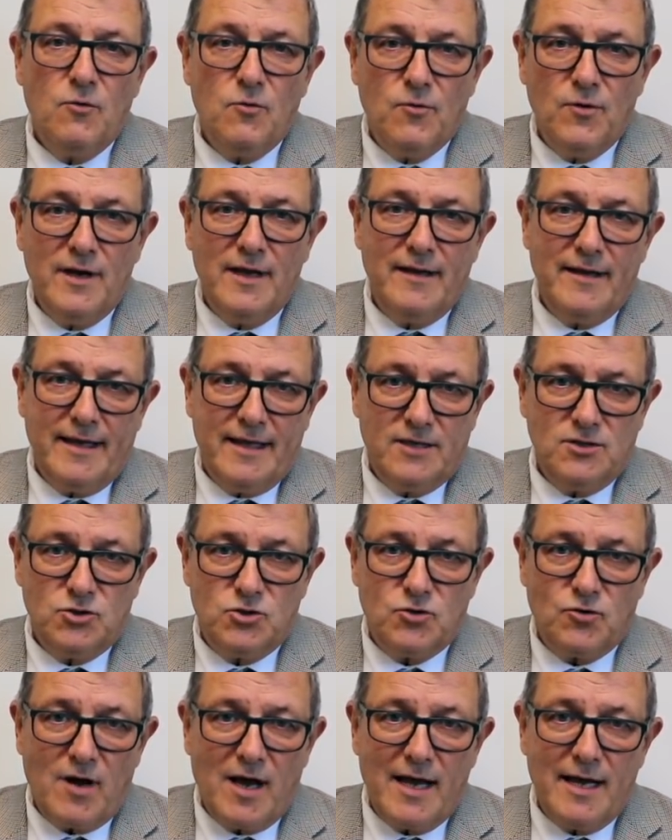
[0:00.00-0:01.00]
really
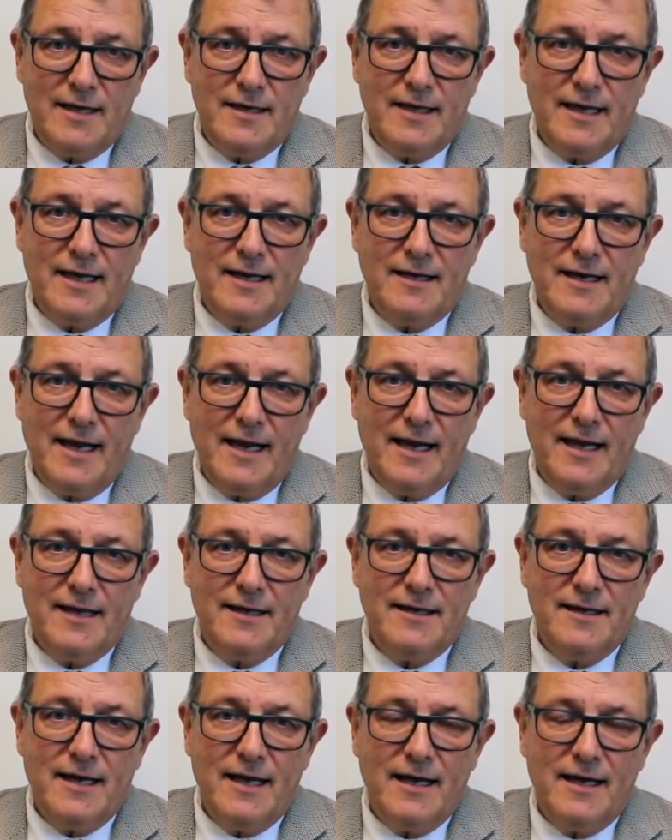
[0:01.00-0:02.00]
enshrined
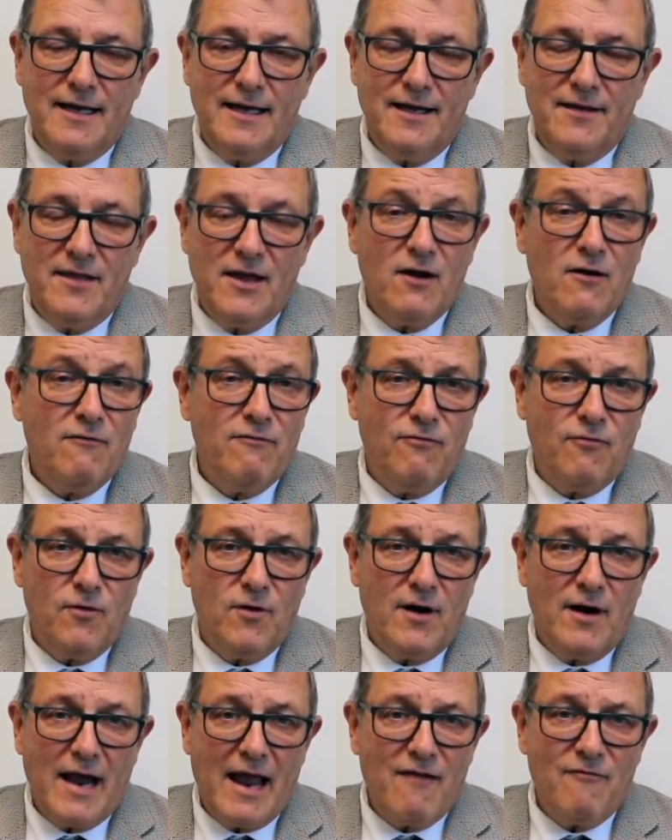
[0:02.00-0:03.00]
and there
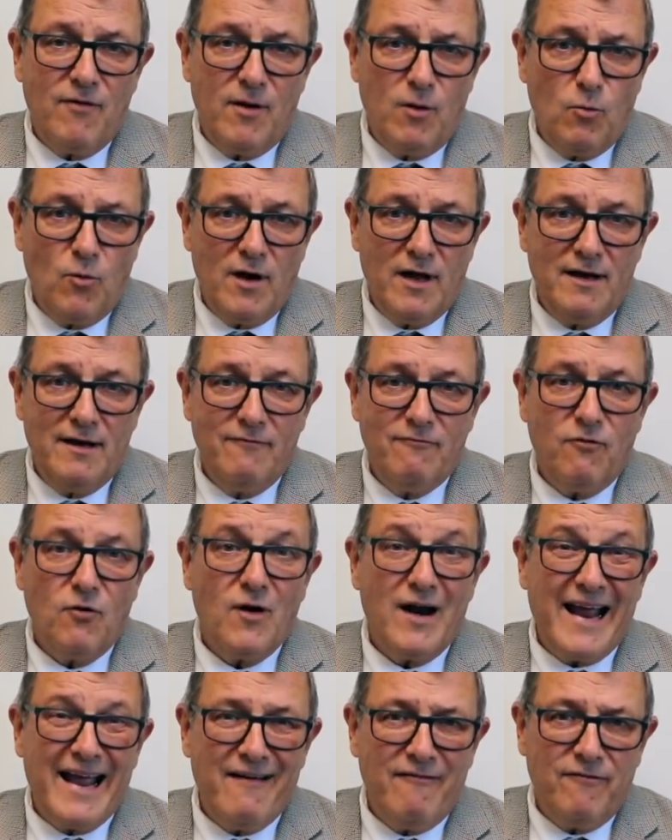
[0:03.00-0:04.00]
for everyone
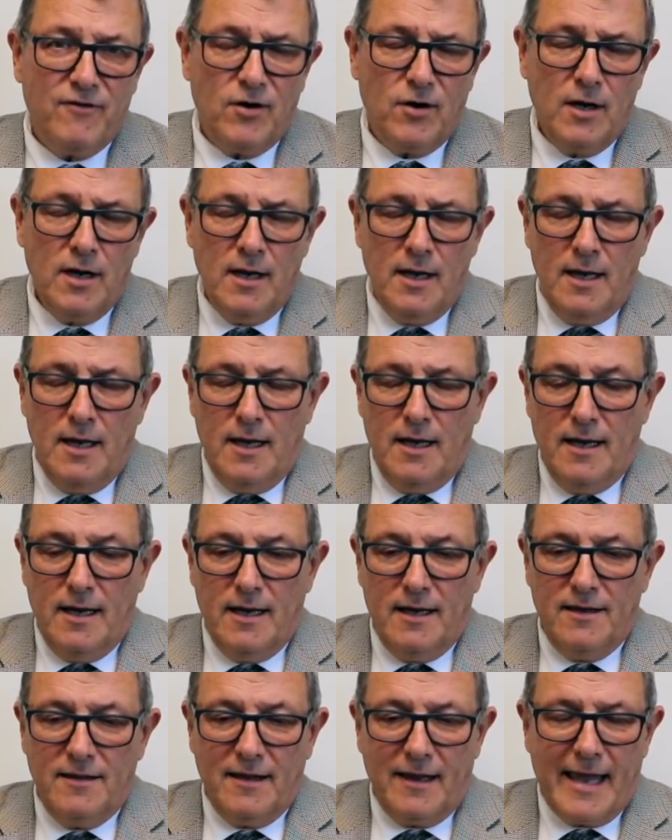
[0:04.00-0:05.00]
forever.
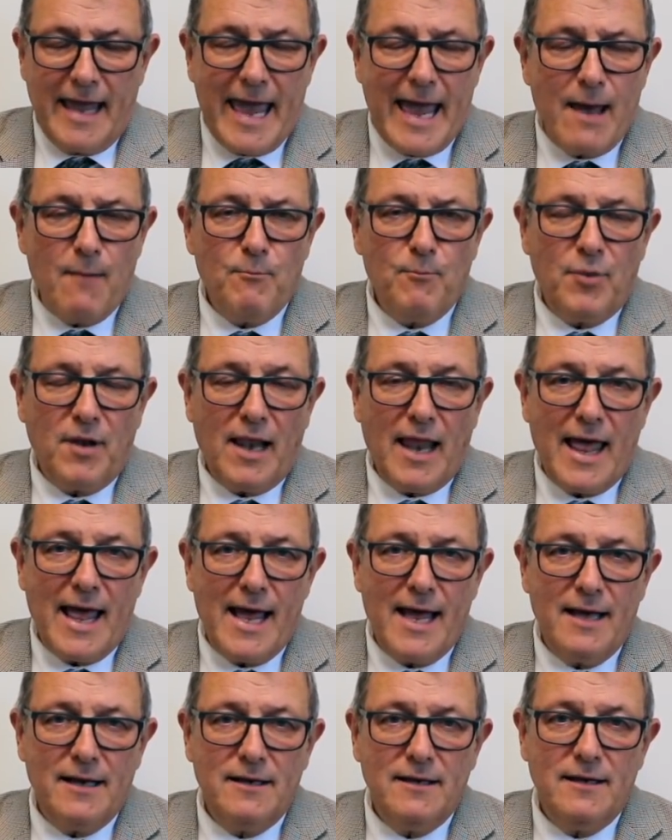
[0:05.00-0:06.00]
The CAM
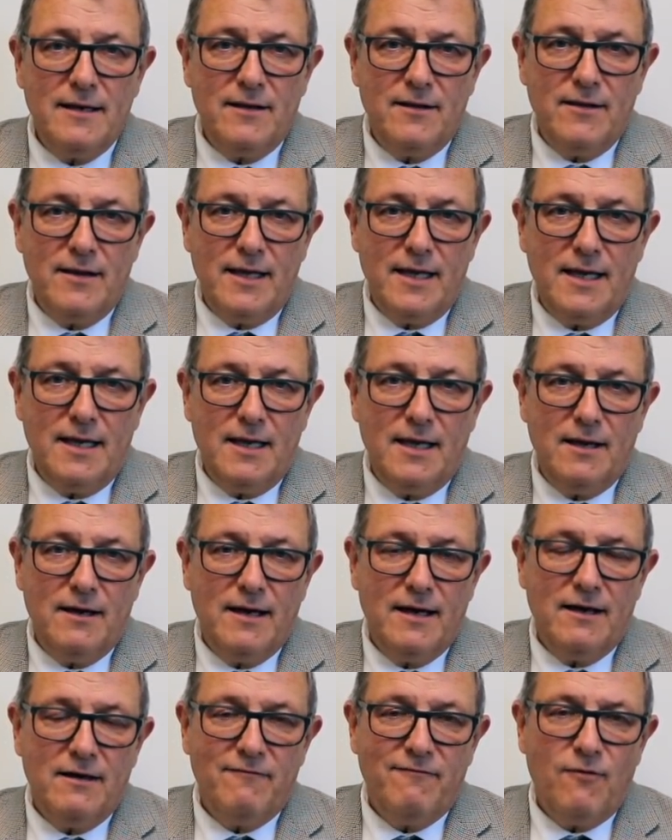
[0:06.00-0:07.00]
plan,
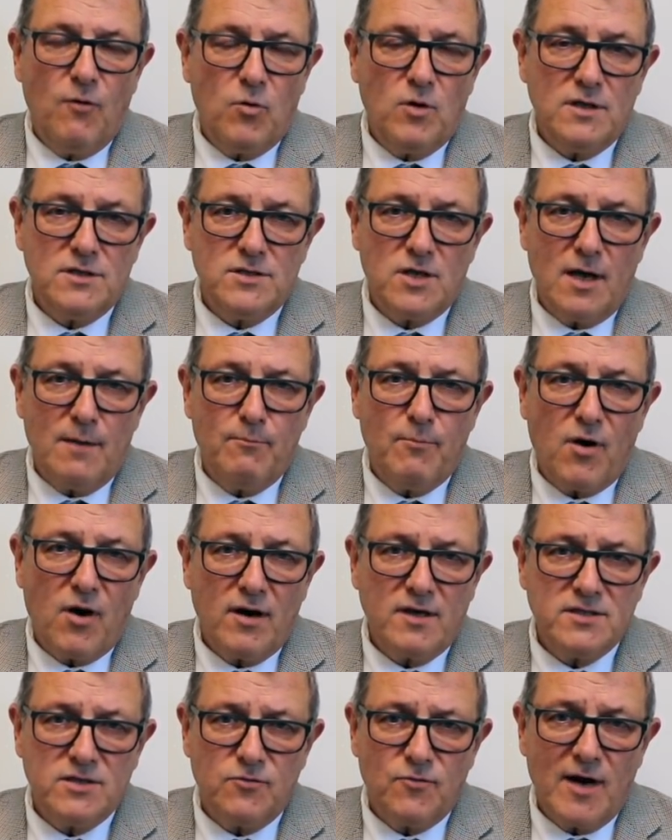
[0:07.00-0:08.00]
the focus on
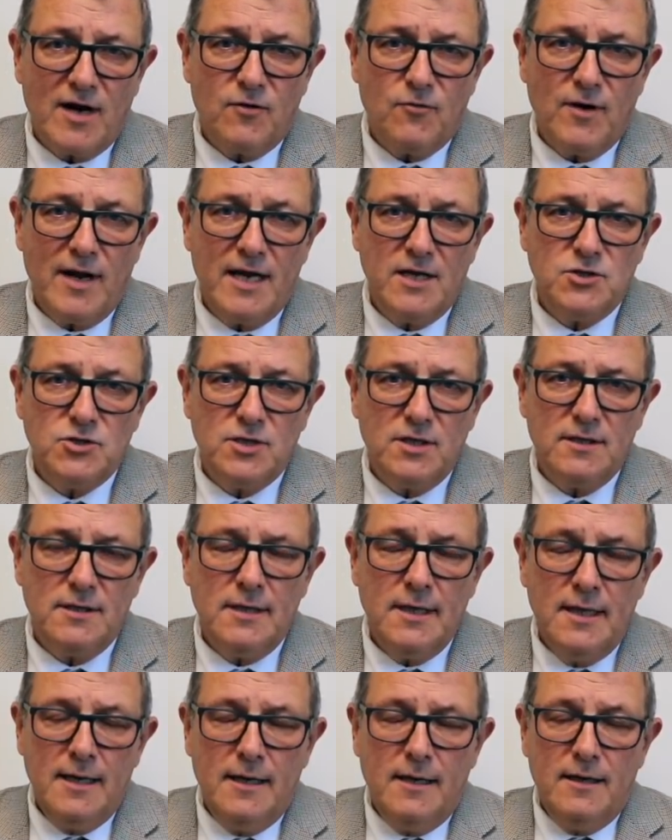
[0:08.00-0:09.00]
parks and
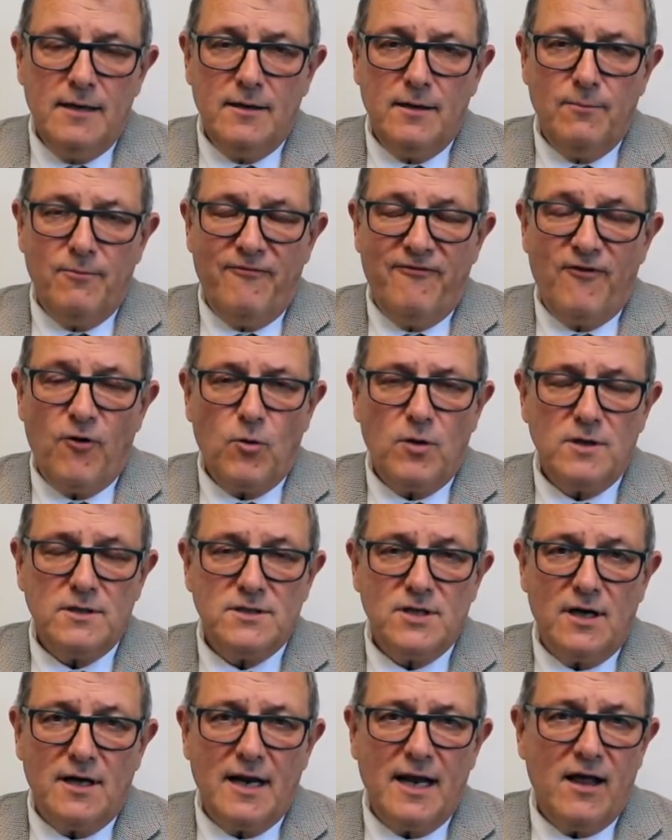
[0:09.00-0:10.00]
recreation, the
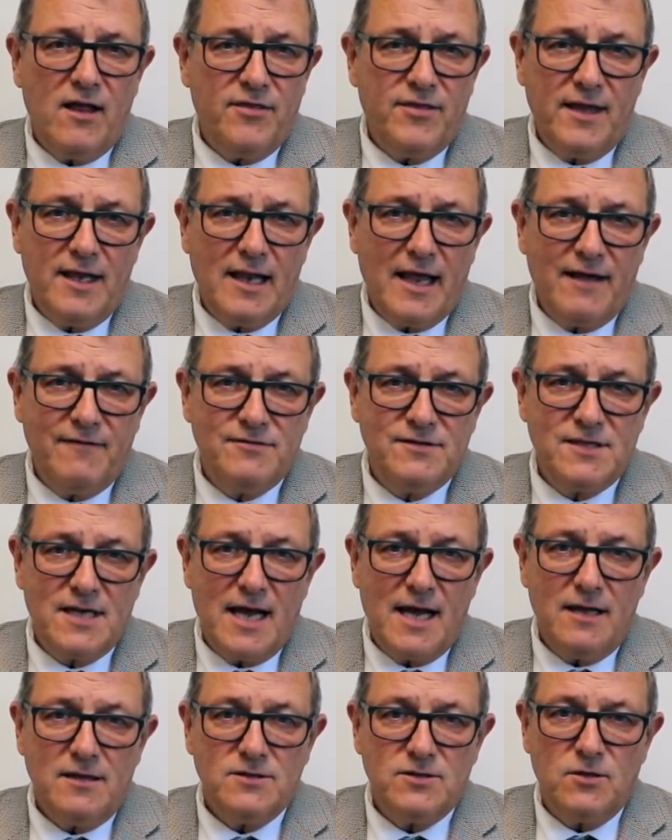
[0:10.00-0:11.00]
focus on healthy
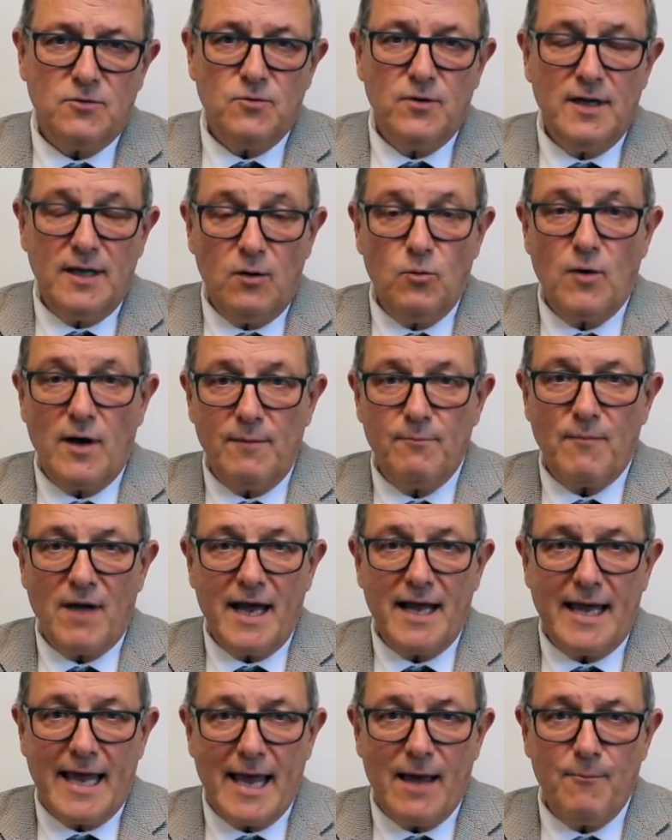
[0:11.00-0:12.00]
lifestyles are really what
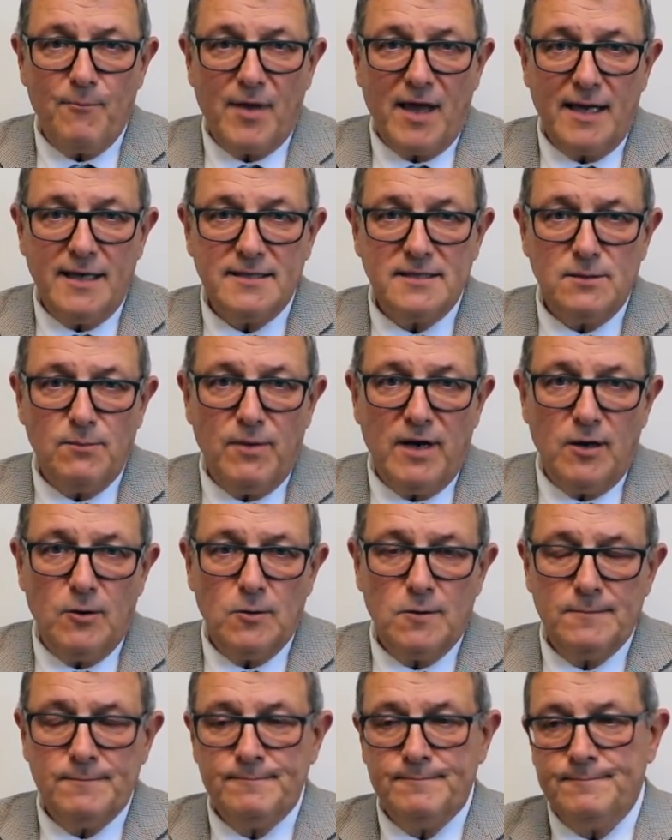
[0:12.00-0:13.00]
my campaign is about.